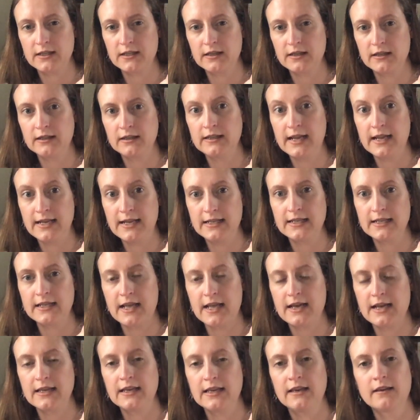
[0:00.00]
later
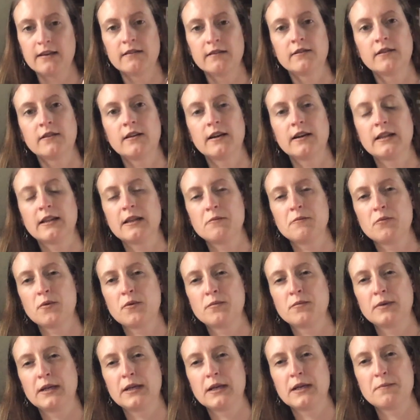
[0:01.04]
that year. I think
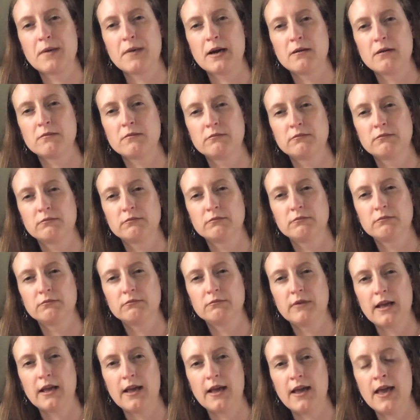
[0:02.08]
probably in about
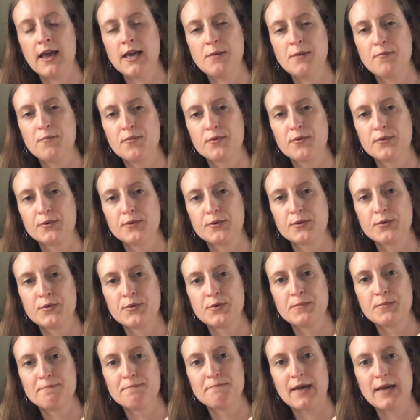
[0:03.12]
April or
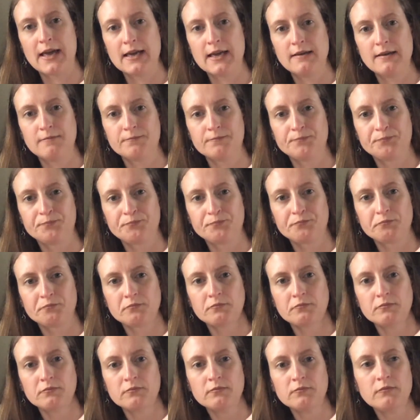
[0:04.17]
May.
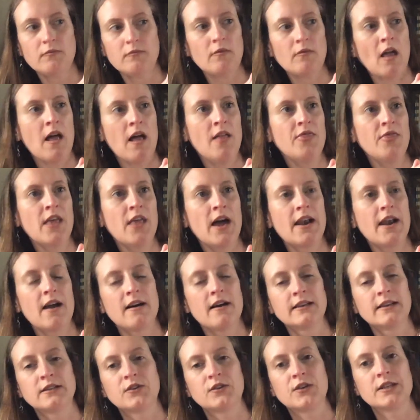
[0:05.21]
And then I
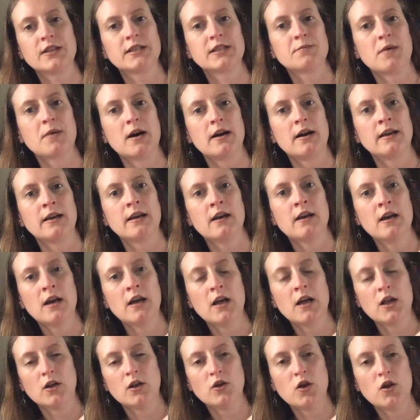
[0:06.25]
took it to my
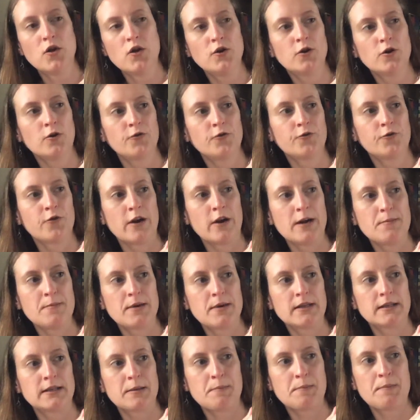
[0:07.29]
local
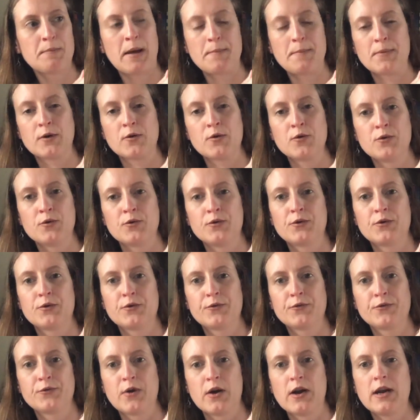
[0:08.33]
framers, Peppercorn
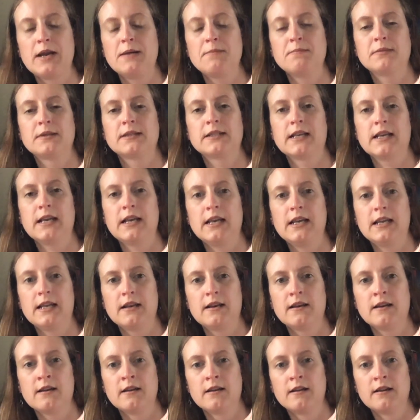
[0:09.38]
Frames
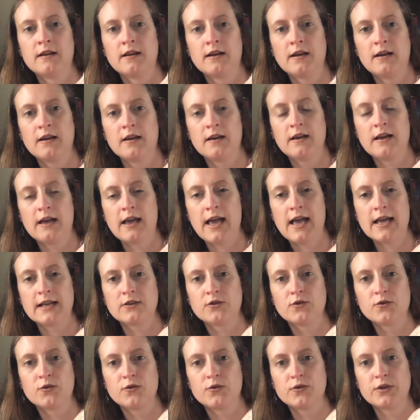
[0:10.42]
in
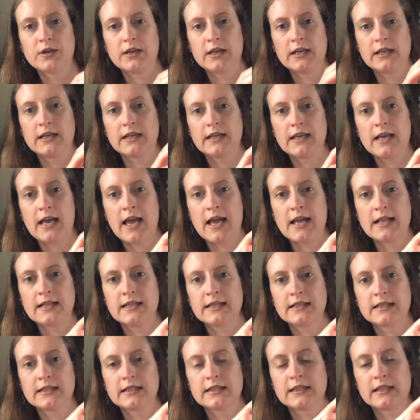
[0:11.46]
Headcorn in
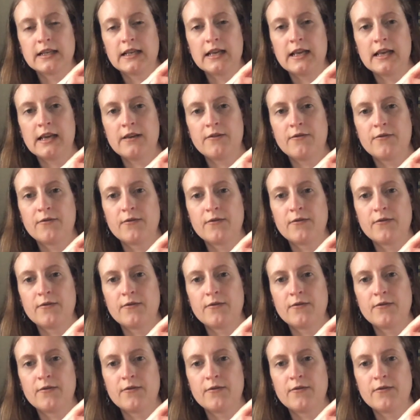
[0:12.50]
Kent, if